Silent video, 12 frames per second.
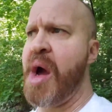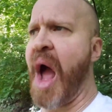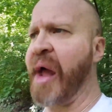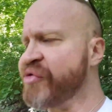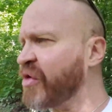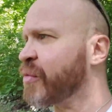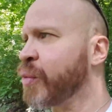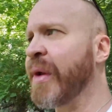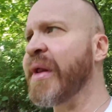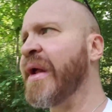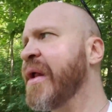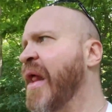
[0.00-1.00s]
I just
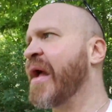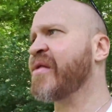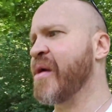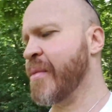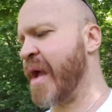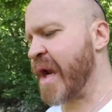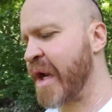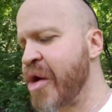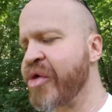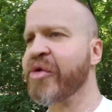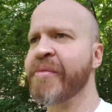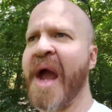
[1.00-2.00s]
really like them. And I know
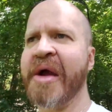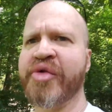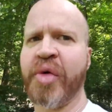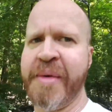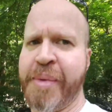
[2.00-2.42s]
they're migratory